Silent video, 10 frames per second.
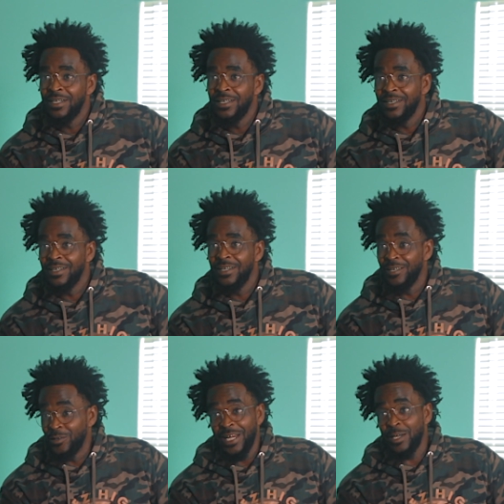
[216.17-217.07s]
Hmm.
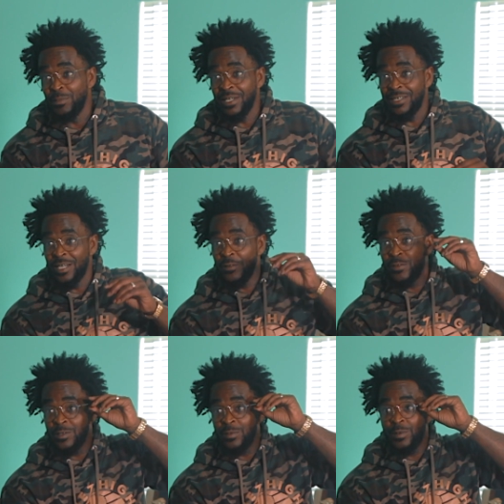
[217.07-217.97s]
You got to be the
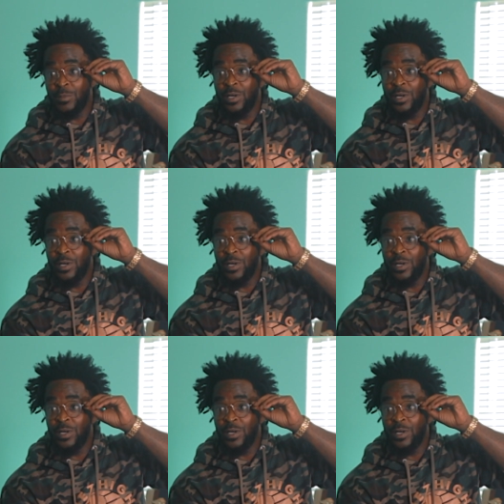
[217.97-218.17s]
toughest. Wow.